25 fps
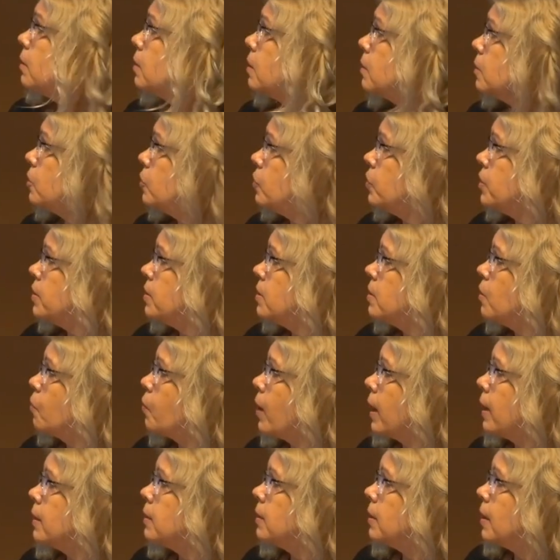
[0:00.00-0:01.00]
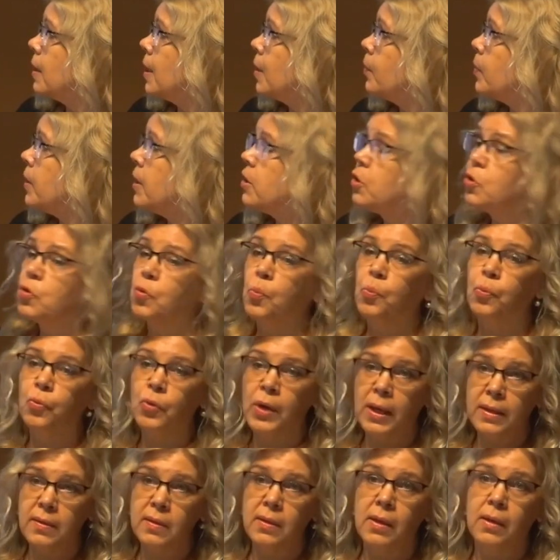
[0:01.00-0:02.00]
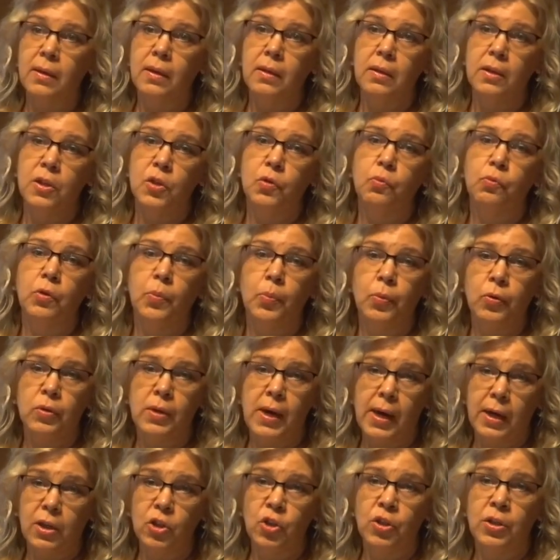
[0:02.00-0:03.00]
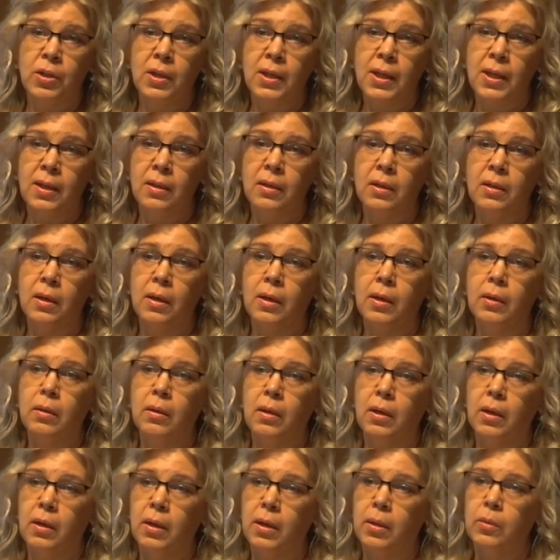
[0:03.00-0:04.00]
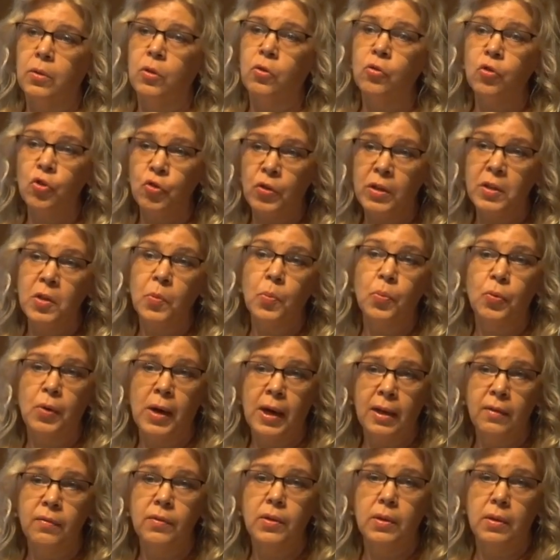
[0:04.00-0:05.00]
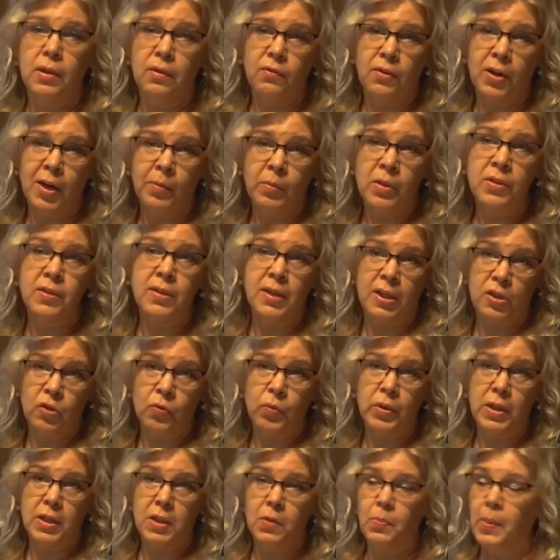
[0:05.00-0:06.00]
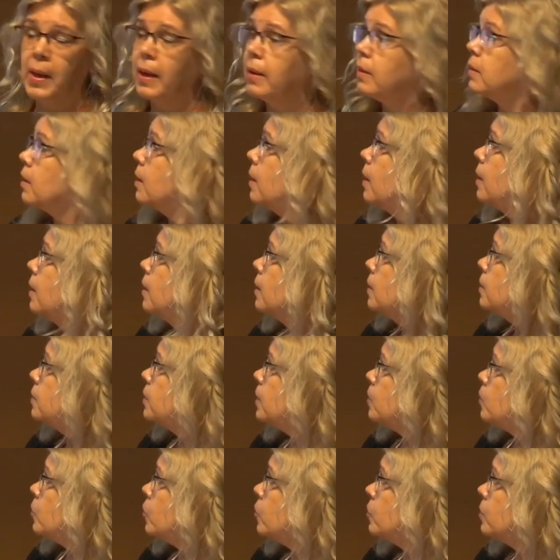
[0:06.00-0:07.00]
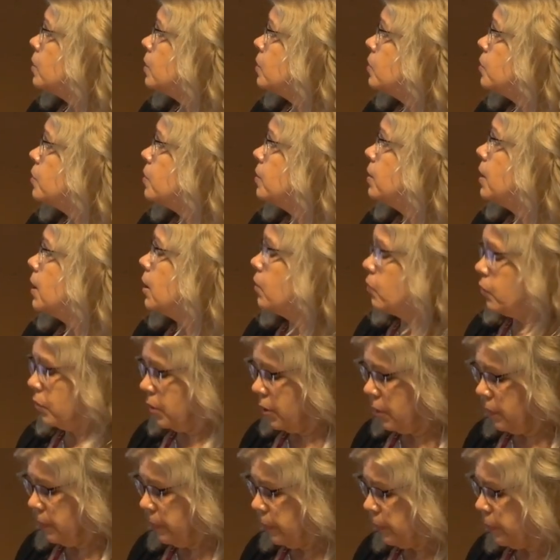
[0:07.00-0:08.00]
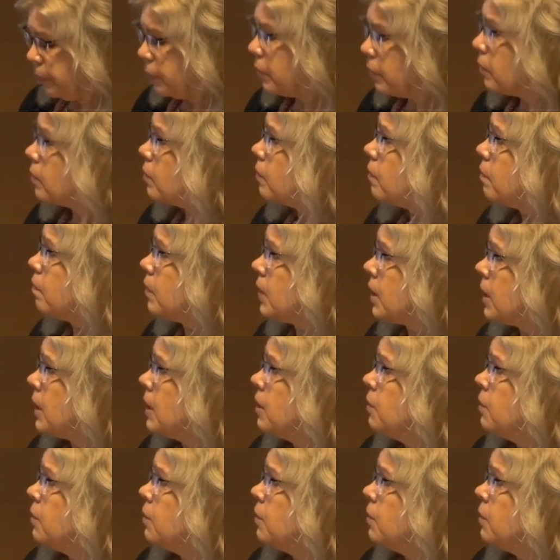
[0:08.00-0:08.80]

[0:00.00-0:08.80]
so this is the wild type, it's suppressing its reproduction in nutrient-deprived environments, as you expect. The mutants don't. In